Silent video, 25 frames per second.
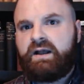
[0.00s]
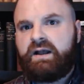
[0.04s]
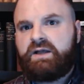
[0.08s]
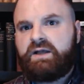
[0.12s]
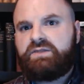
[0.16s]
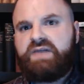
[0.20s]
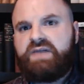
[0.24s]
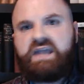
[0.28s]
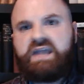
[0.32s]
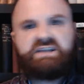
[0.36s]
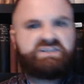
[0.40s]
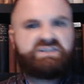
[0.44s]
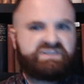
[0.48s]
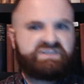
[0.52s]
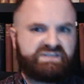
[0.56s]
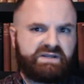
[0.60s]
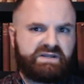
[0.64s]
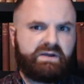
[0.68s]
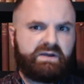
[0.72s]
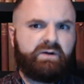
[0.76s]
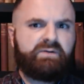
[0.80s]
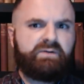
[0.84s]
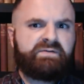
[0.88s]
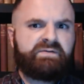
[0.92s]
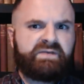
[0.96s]
they
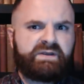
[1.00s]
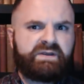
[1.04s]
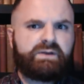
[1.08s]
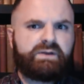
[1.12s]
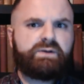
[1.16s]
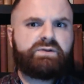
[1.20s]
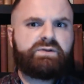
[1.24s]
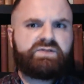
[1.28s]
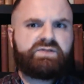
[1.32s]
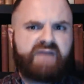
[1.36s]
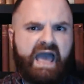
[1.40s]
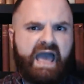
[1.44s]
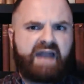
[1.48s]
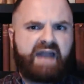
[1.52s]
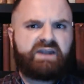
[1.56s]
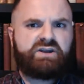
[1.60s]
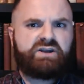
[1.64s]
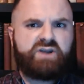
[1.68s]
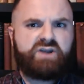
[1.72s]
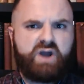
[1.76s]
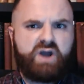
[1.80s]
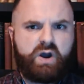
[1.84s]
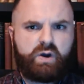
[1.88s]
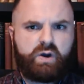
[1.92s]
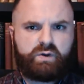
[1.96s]
still viewed that
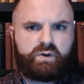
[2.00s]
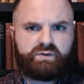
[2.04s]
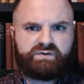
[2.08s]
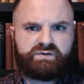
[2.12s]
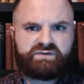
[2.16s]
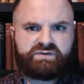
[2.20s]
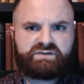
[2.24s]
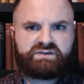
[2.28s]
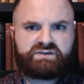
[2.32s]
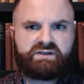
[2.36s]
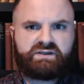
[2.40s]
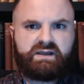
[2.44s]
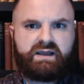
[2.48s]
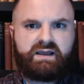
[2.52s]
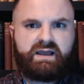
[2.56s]
nose